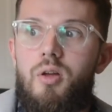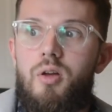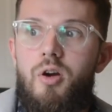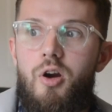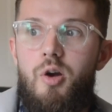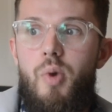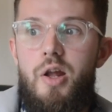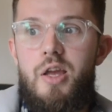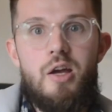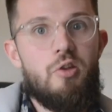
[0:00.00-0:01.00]
her
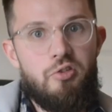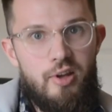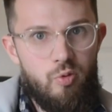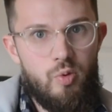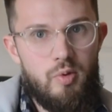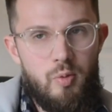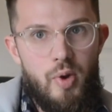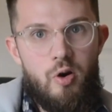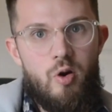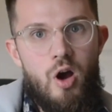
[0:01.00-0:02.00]
money, in a sense, would be
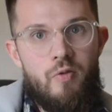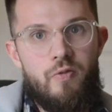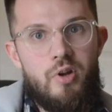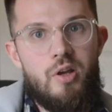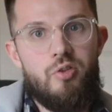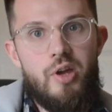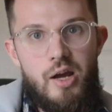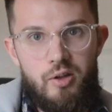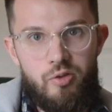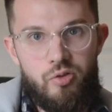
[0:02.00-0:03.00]
better off in his
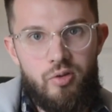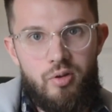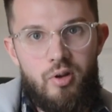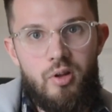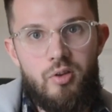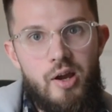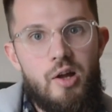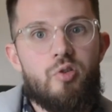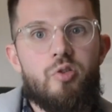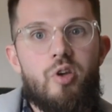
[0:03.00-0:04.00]
hands, in the
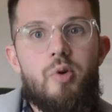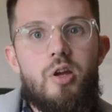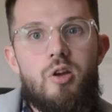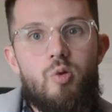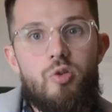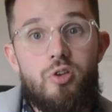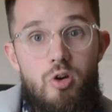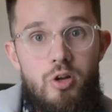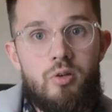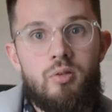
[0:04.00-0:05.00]
hands of somebody who is
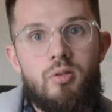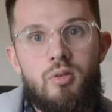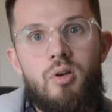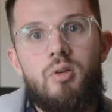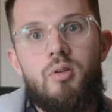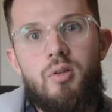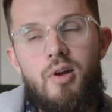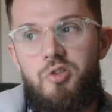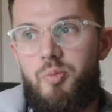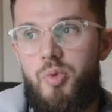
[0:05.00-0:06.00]
good,
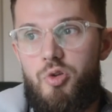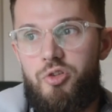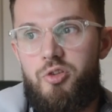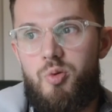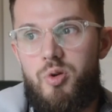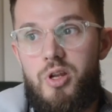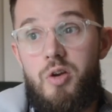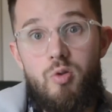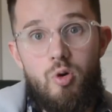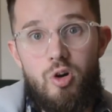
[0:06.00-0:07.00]
as opposed to an
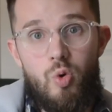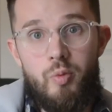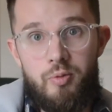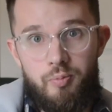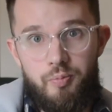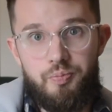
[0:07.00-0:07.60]
evil old woman.